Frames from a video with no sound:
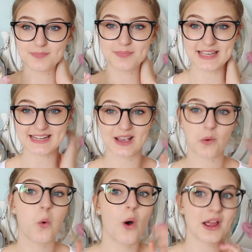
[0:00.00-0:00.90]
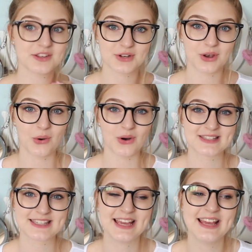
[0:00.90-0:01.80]
bleeding quite a
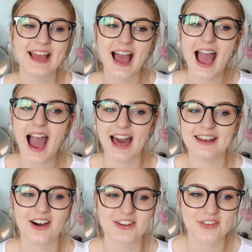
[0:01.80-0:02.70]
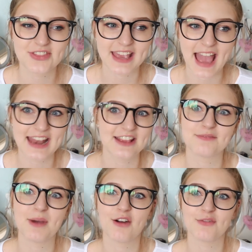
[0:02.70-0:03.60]
lot. And I don't think any
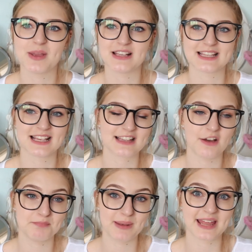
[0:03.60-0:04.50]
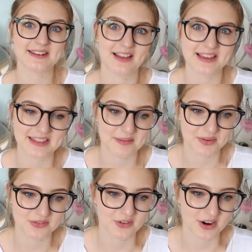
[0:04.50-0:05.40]
of my other piercings have bled like that
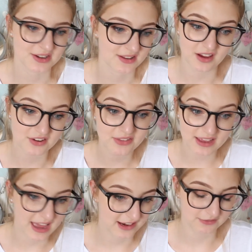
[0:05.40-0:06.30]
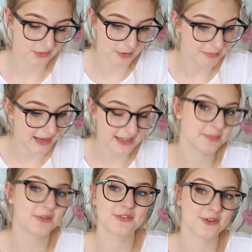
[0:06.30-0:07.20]
before. I don't think any of them have
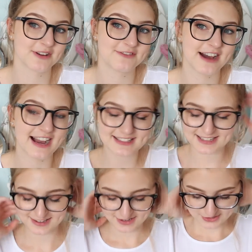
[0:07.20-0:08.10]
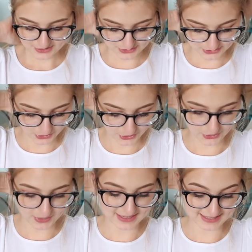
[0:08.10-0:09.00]
bled before, in fact.
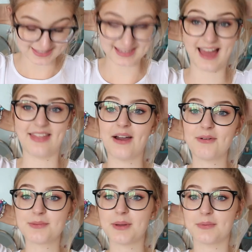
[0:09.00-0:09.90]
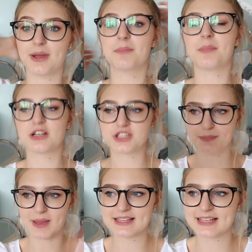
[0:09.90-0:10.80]
So yeah, that was a bit weird, but
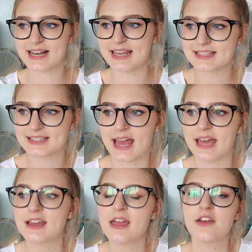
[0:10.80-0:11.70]
she basically said